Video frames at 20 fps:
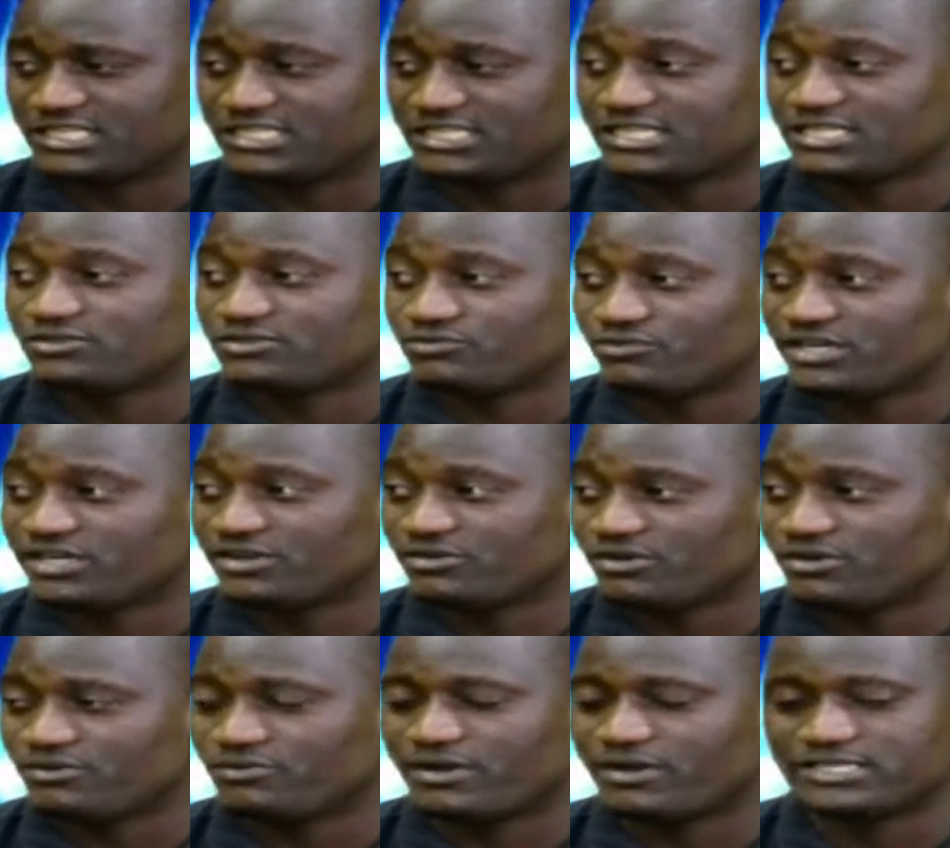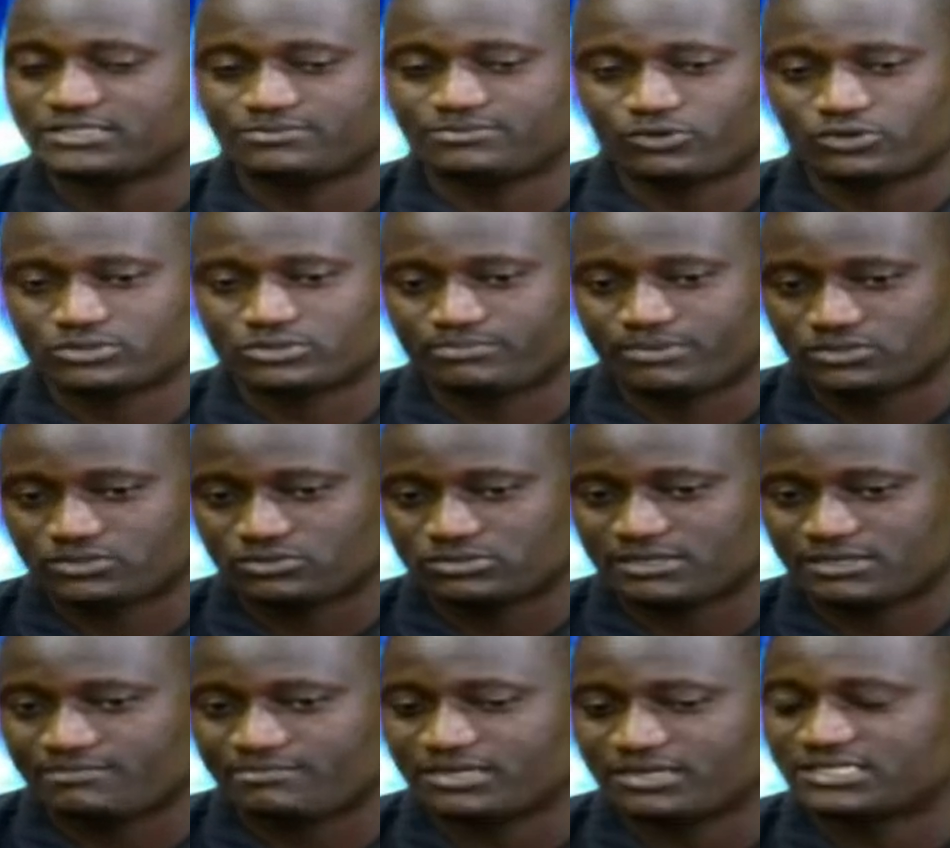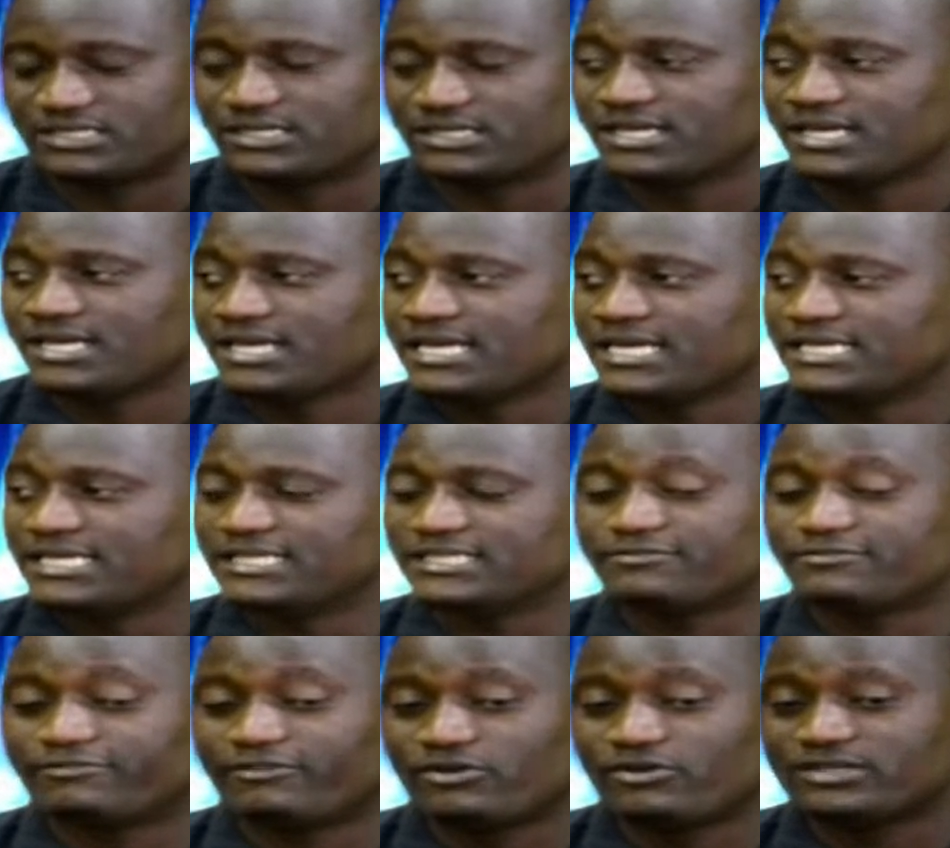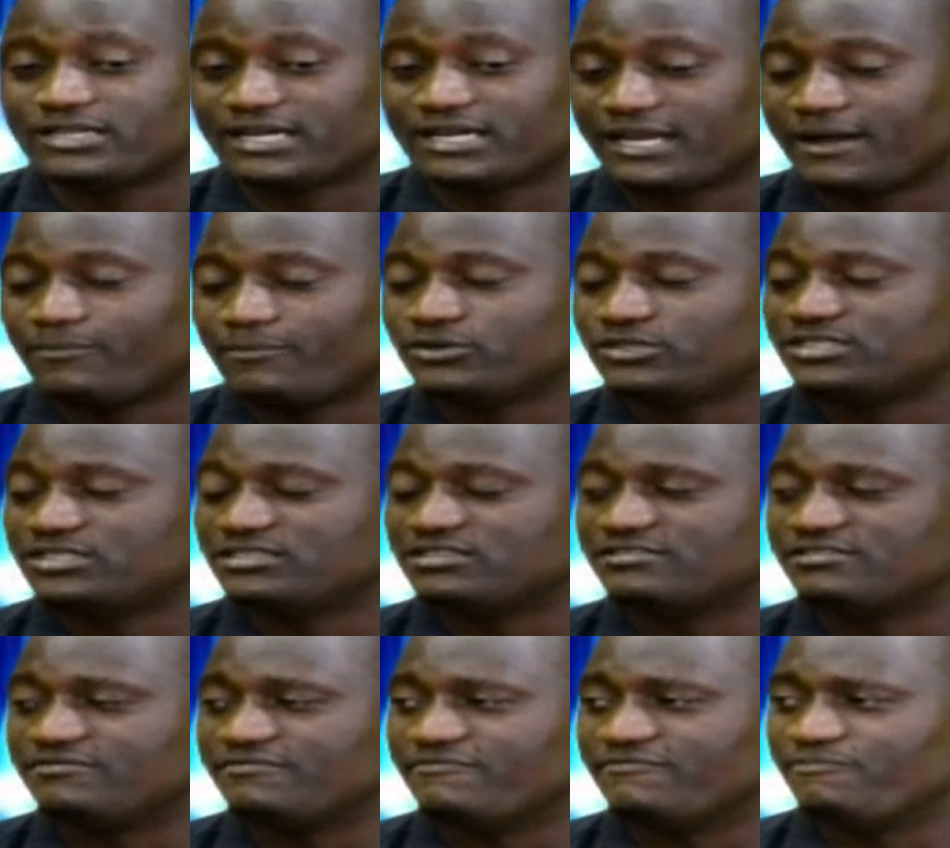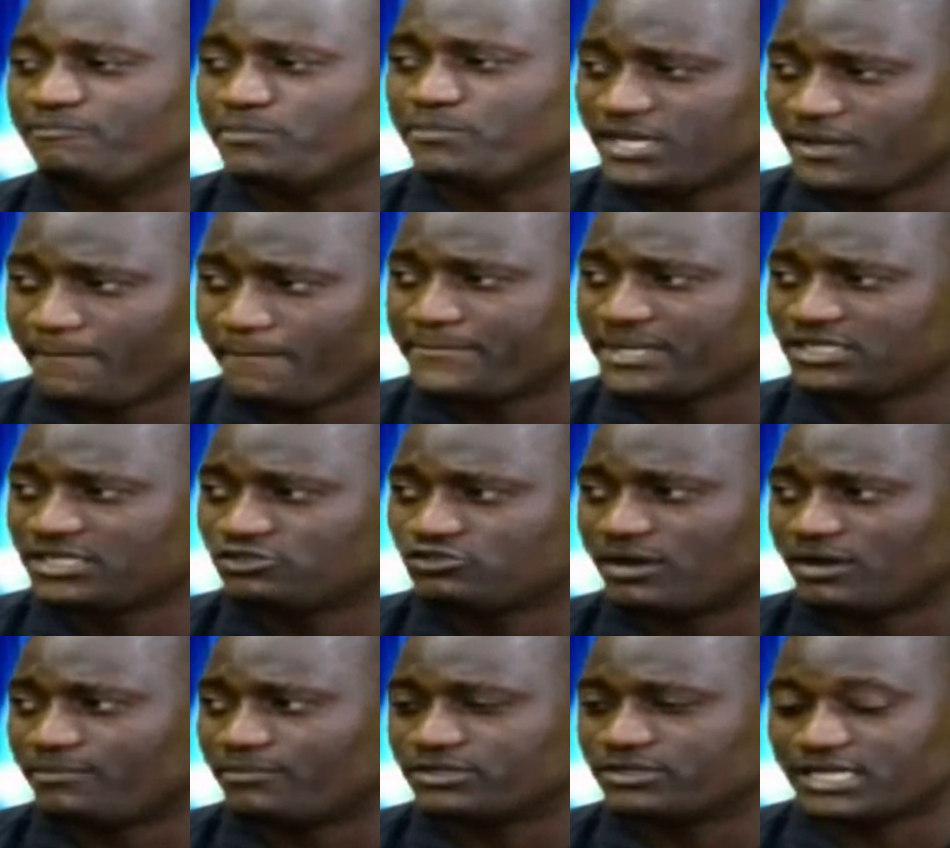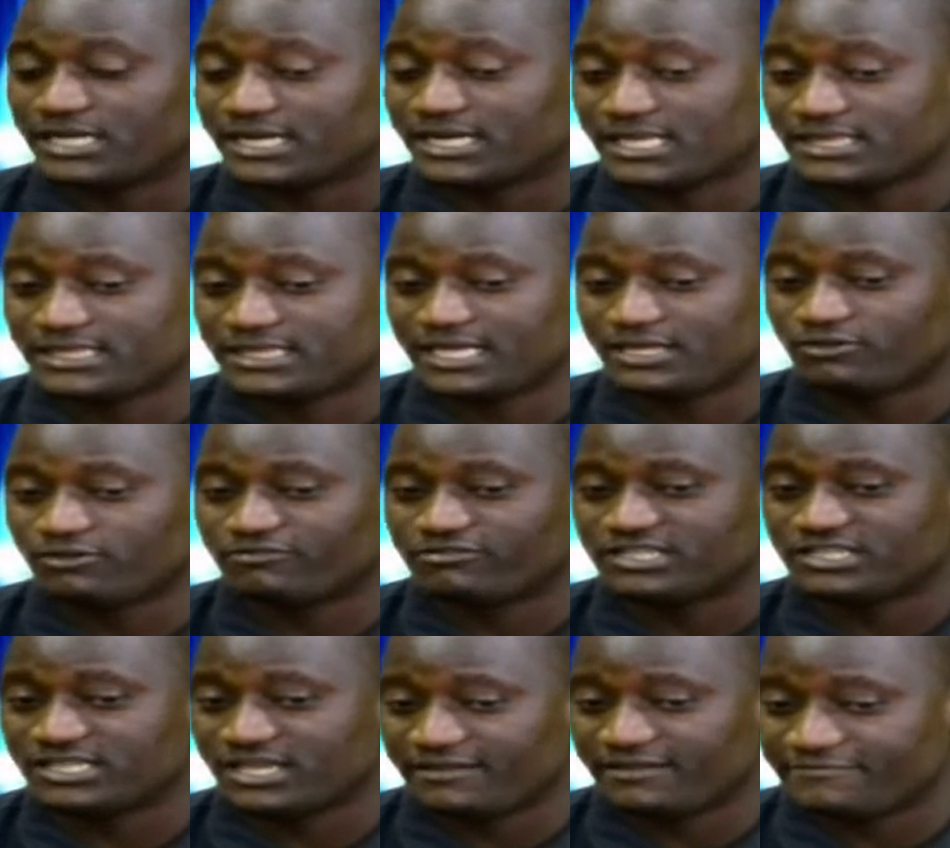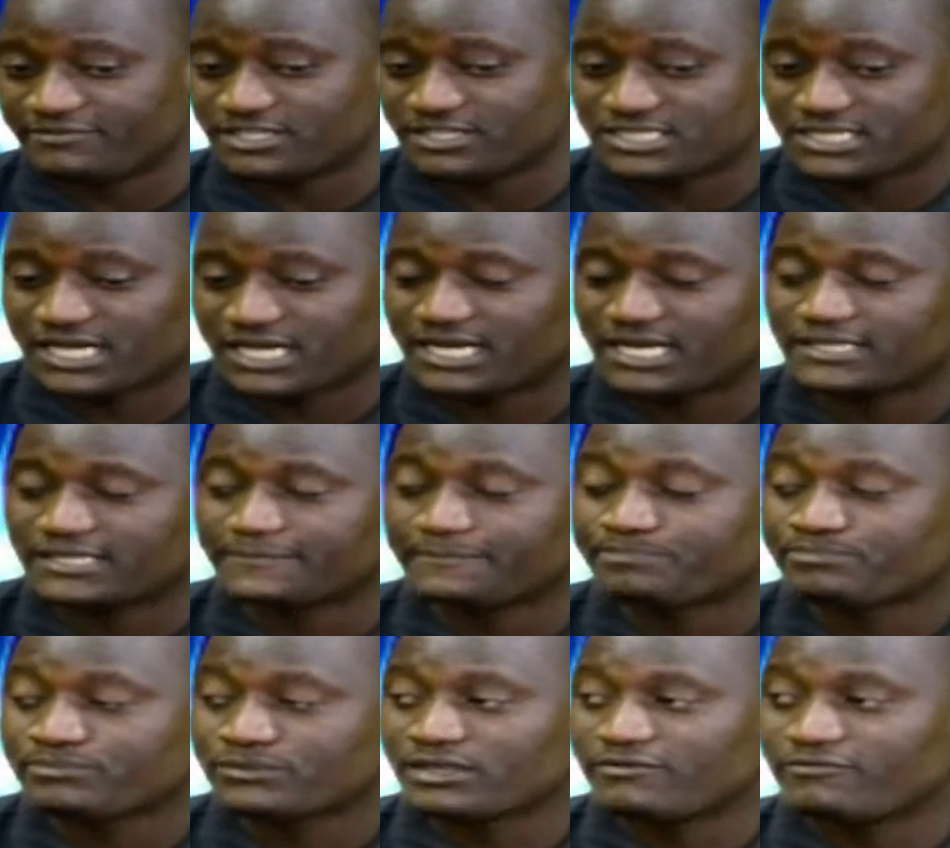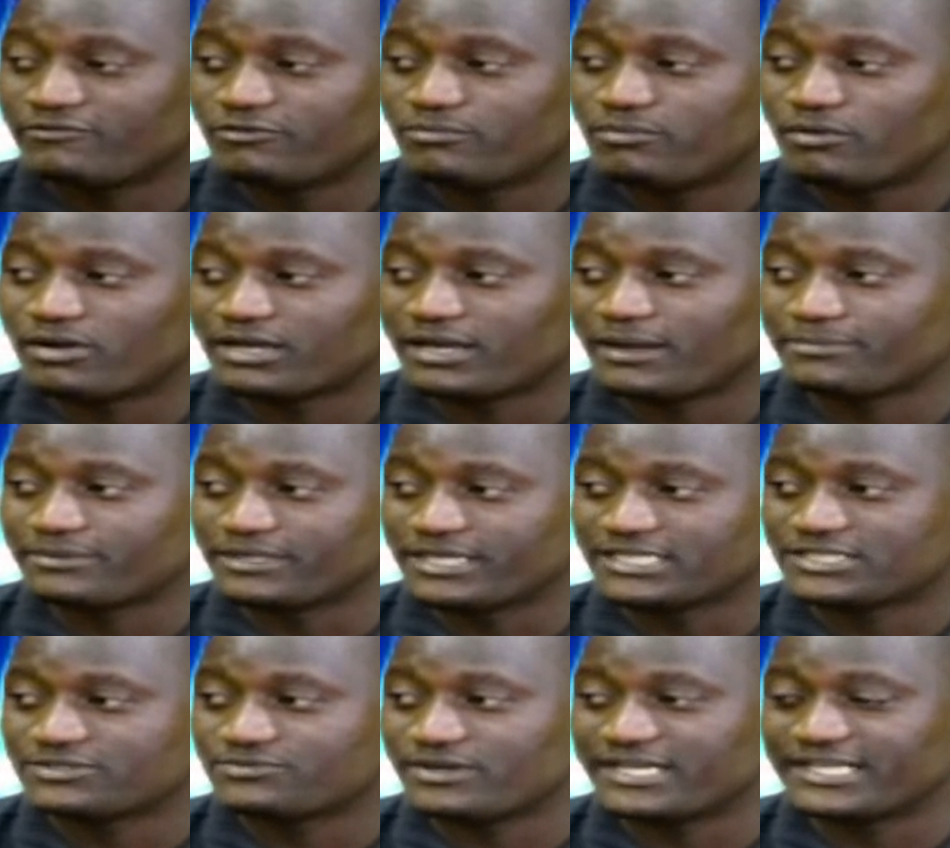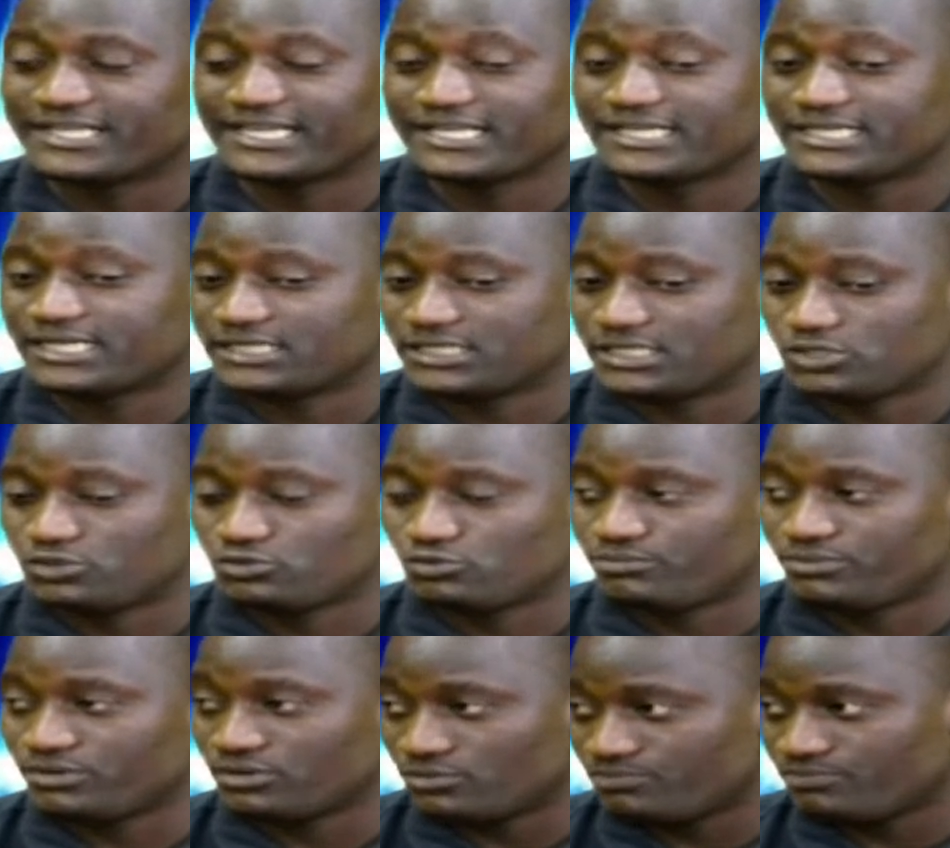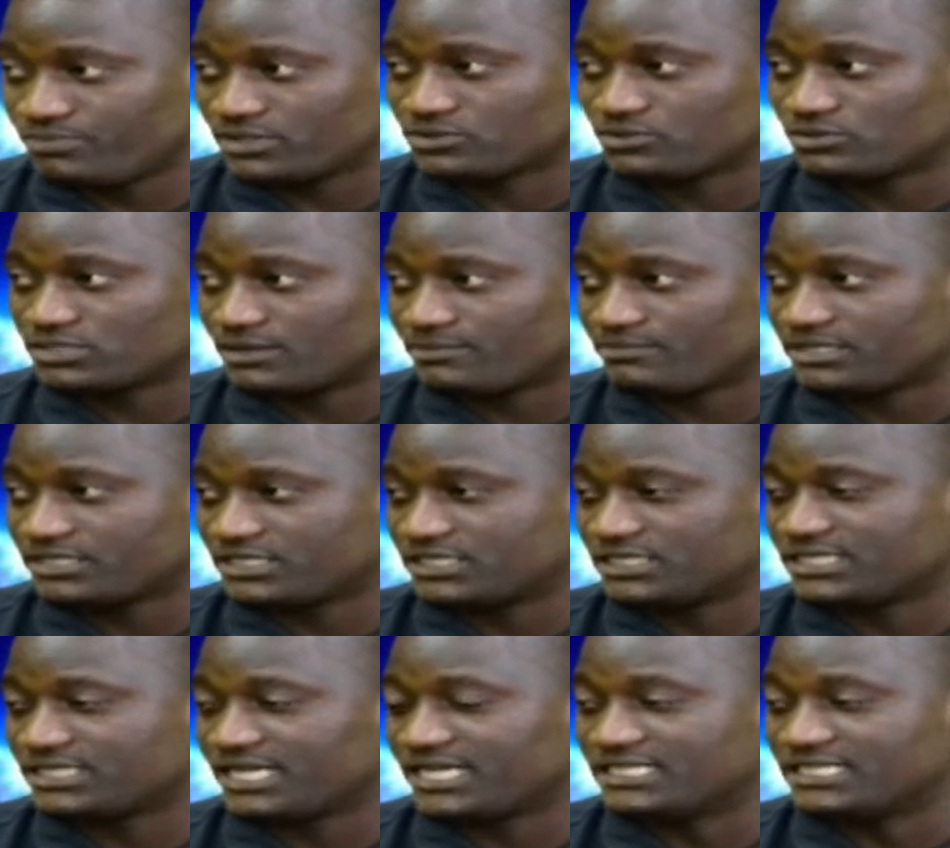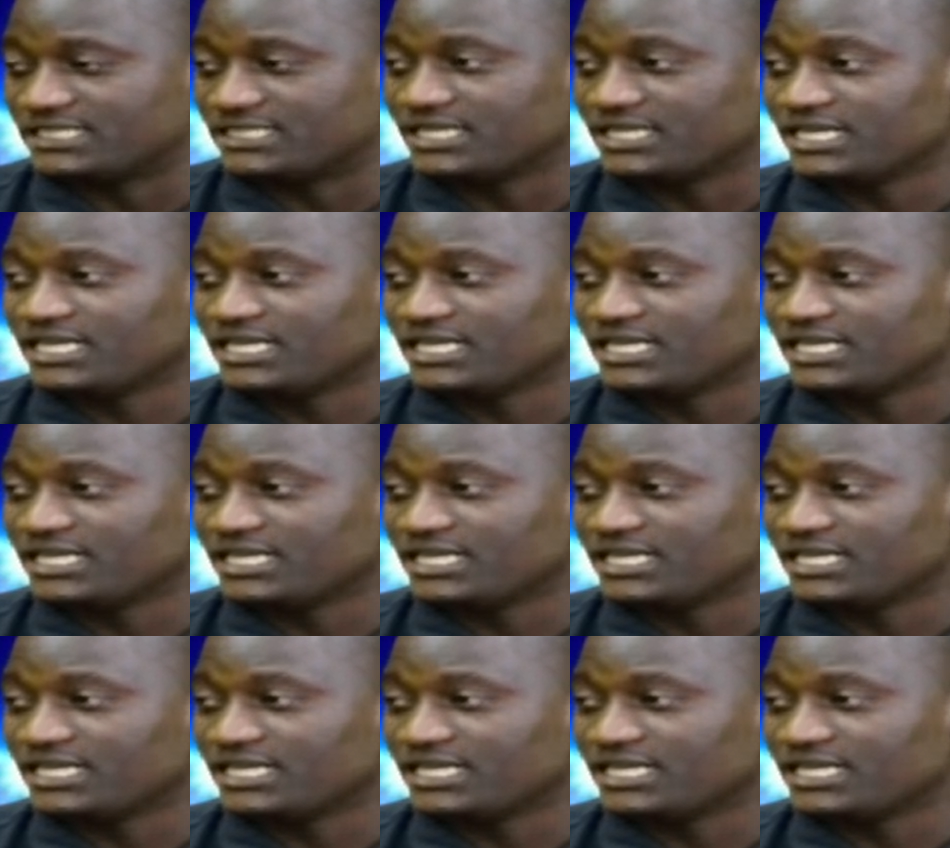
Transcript: Is it really wise? Because Betson Chambeshi, he's found a club which is in big troubles, and at the end of the day, if this Ghana Football Club gets relegated, it will be on Betson Chambeshi's head.